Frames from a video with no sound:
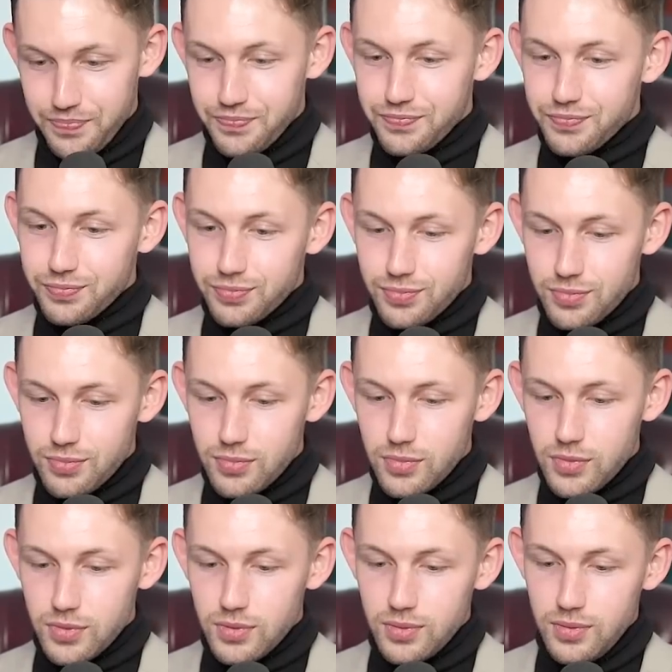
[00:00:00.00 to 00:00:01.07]

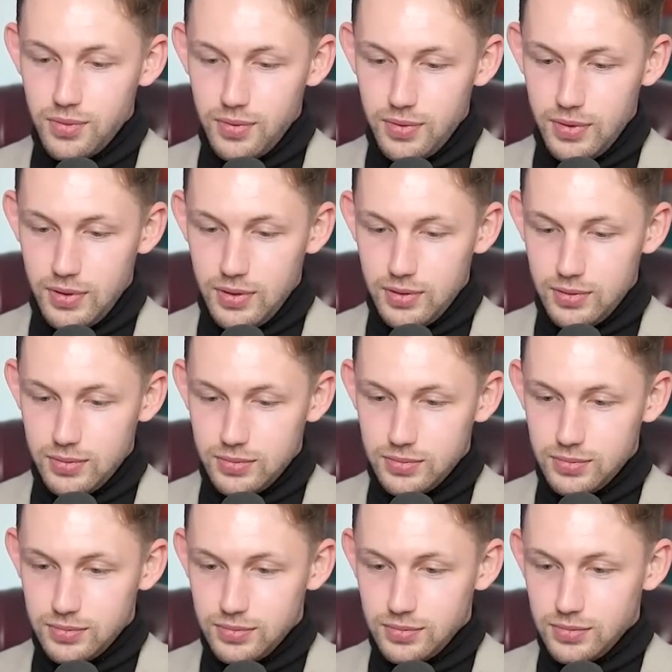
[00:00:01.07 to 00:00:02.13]

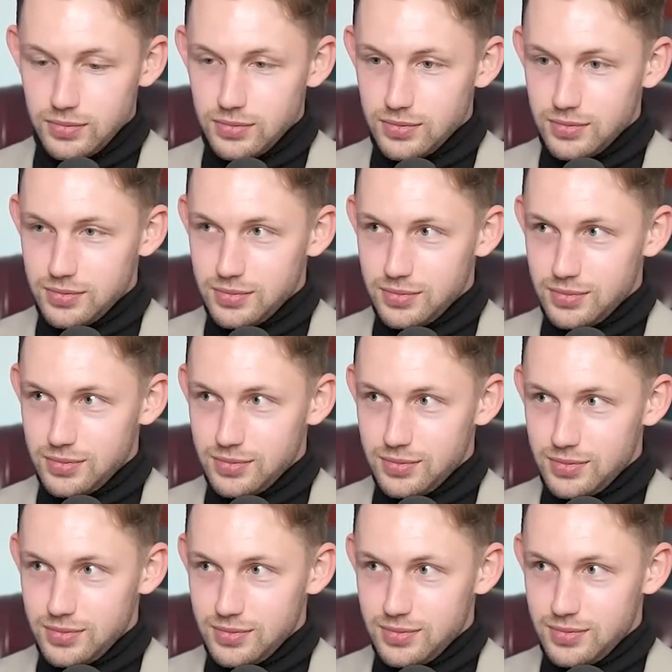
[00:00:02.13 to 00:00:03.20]

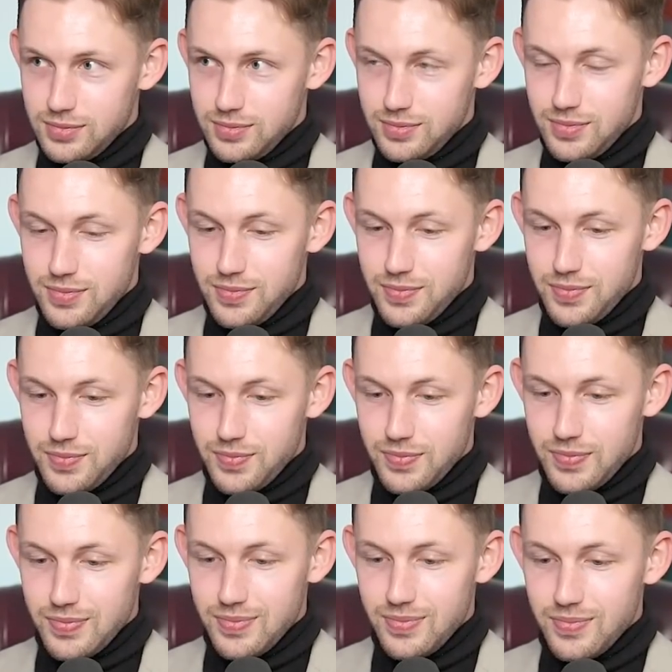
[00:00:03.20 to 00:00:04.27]

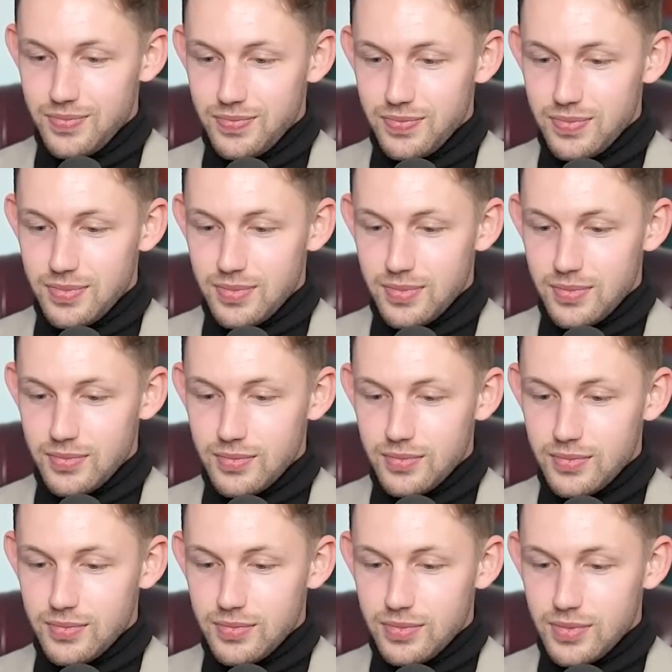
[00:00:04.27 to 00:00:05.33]

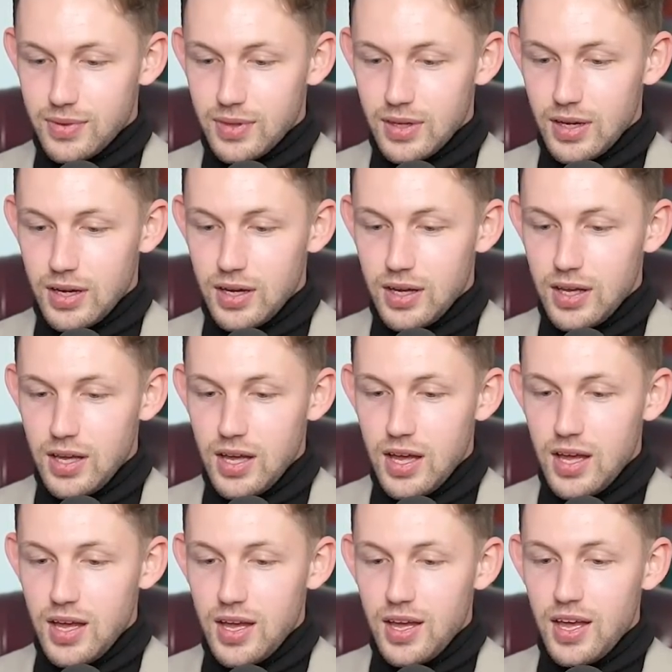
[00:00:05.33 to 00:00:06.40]

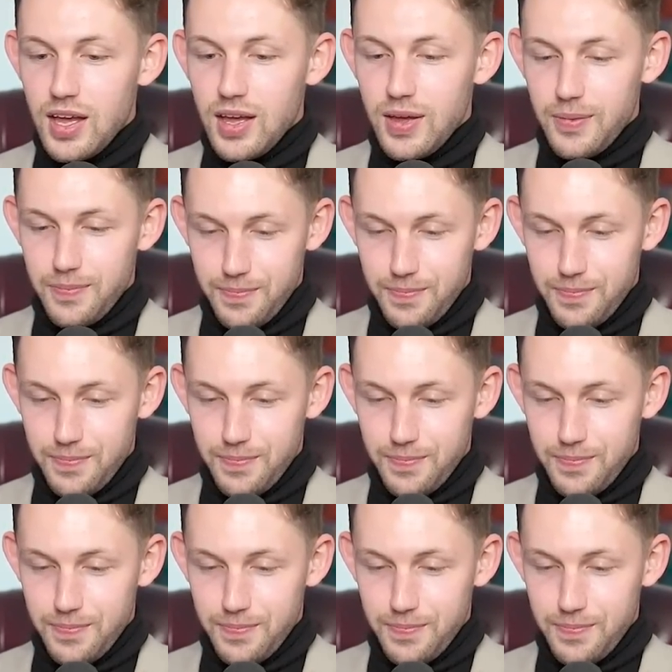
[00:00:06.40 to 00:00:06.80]
(silent)